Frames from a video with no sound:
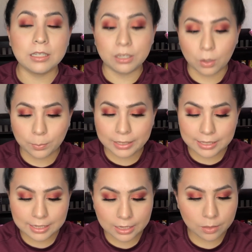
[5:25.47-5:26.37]
to go
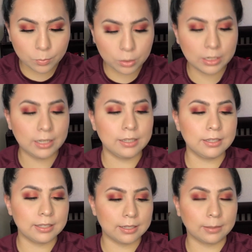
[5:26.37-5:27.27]
PT in the
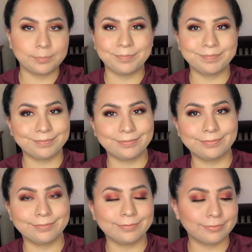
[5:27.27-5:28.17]
mornings.
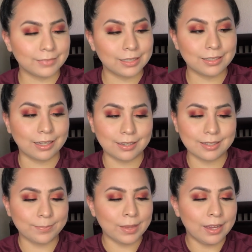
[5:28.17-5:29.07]

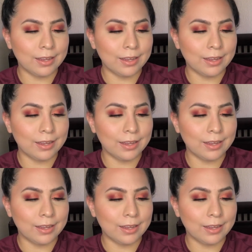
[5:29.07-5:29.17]
Sucks.